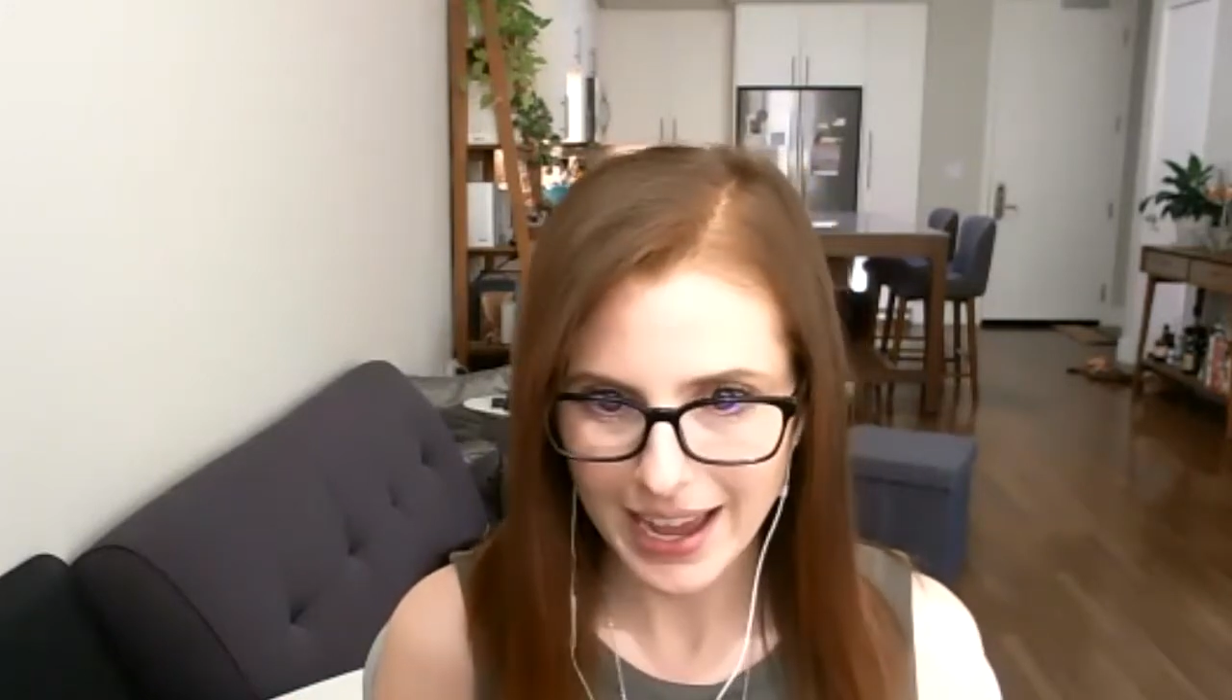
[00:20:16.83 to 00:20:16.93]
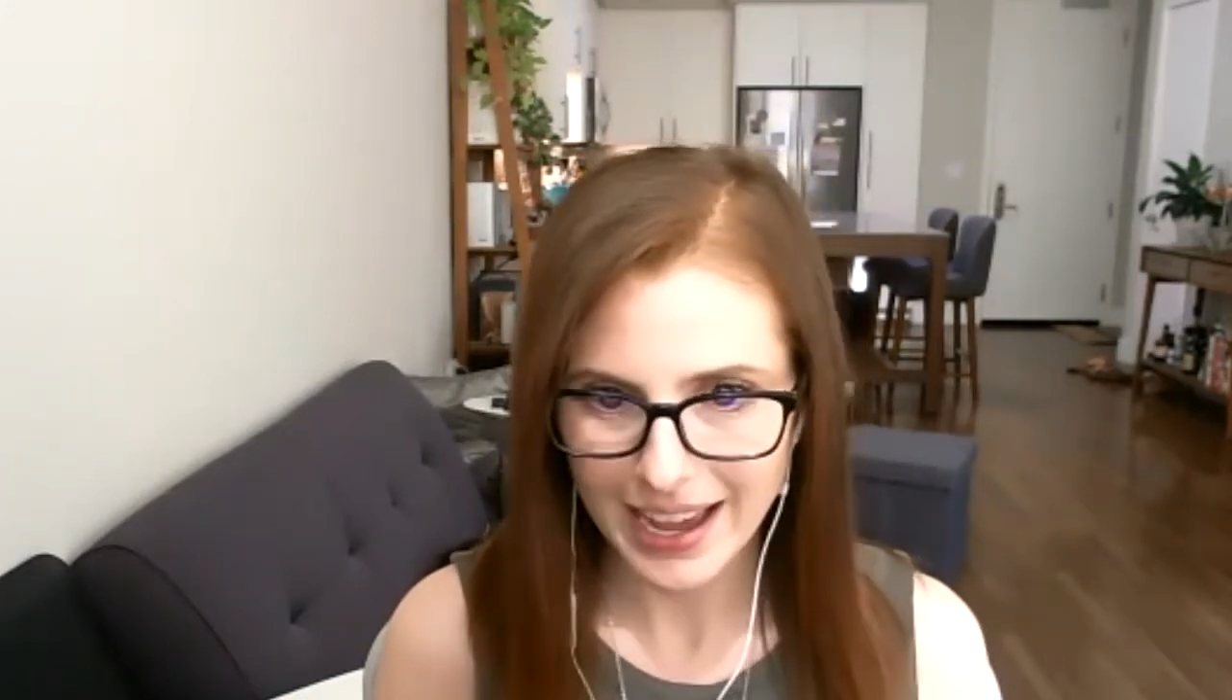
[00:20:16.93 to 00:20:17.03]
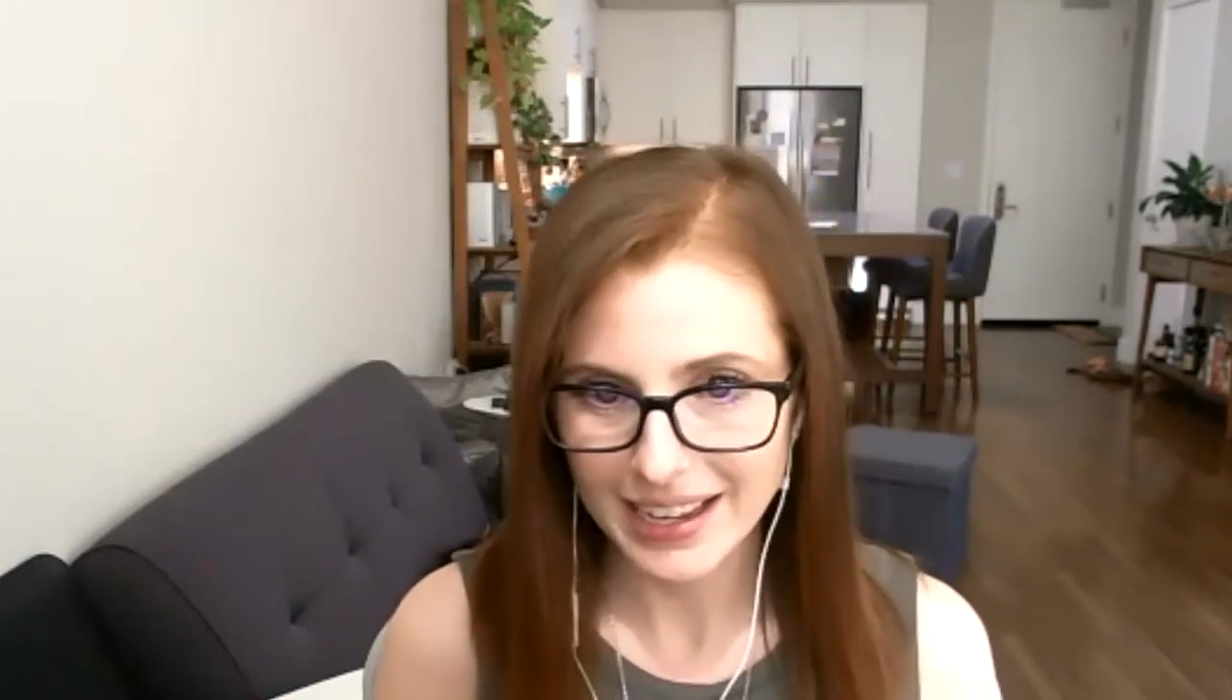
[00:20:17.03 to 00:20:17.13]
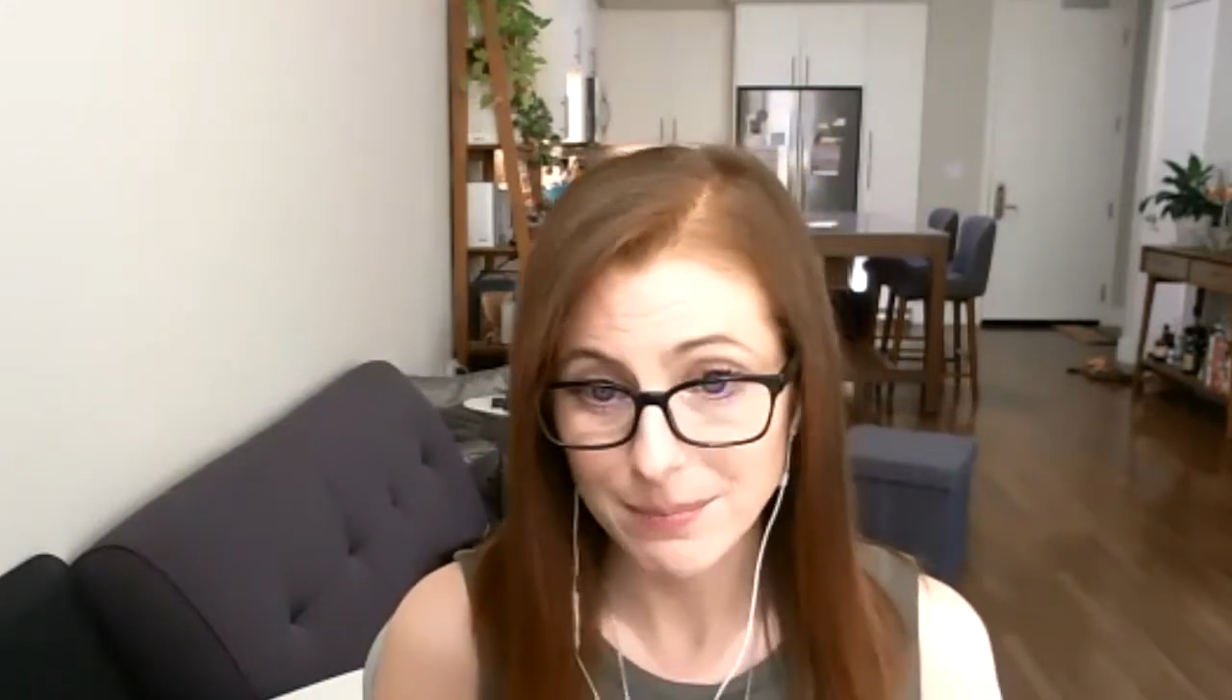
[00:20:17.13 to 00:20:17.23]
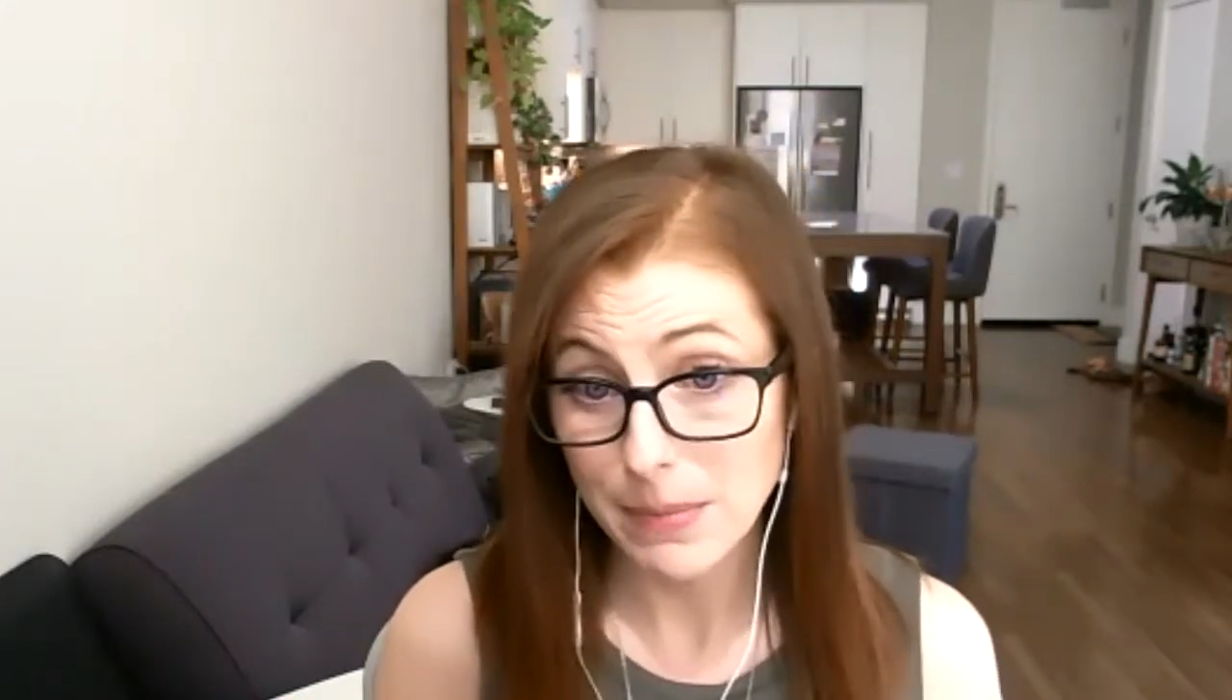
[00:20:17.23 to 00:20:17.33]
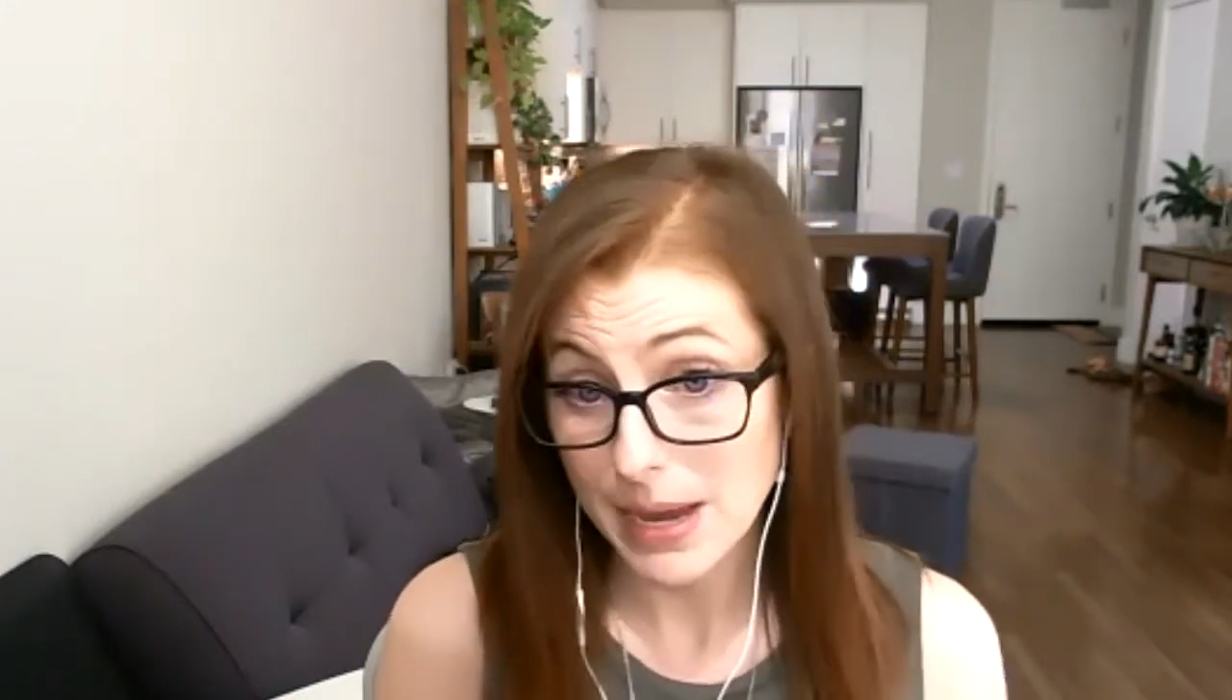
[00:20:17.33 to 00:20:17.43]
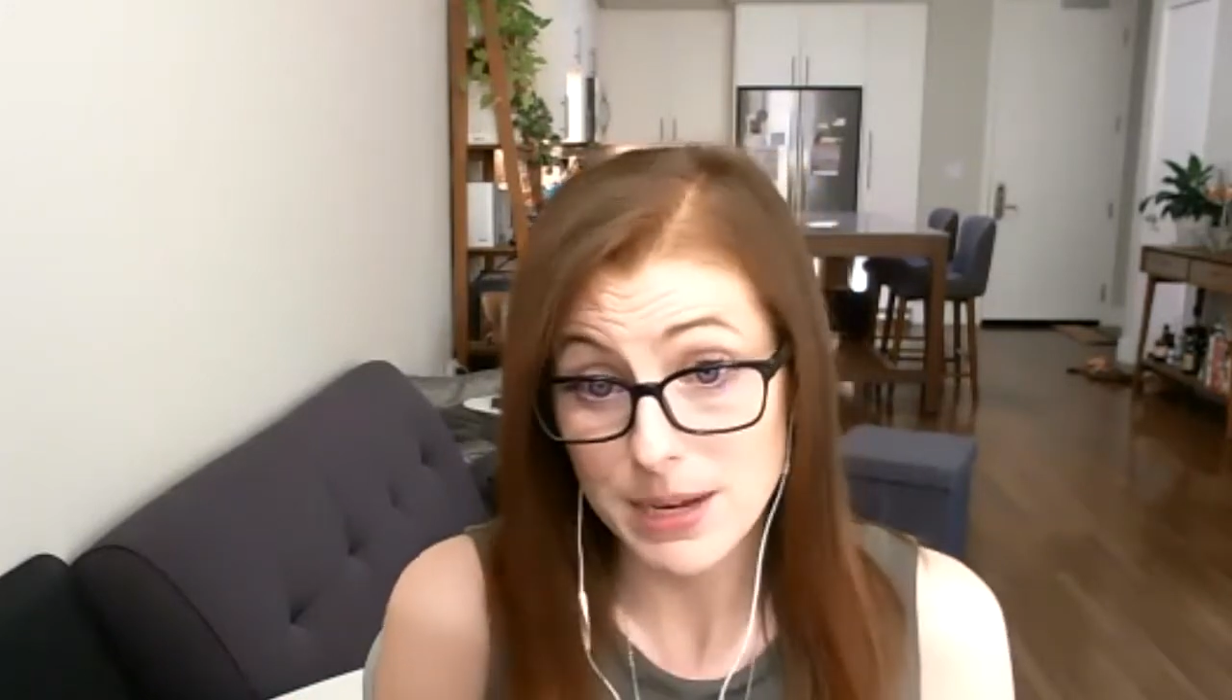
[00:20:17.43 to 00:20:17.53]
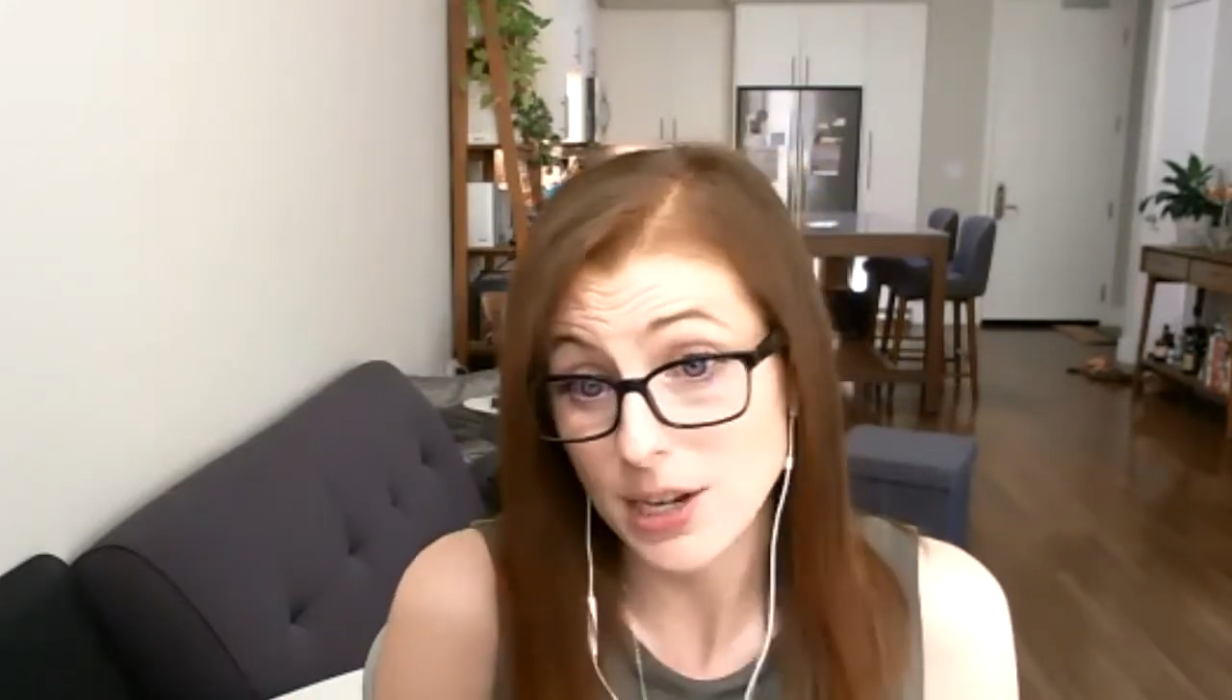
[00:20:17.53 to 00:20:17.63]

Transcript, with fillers: and maybe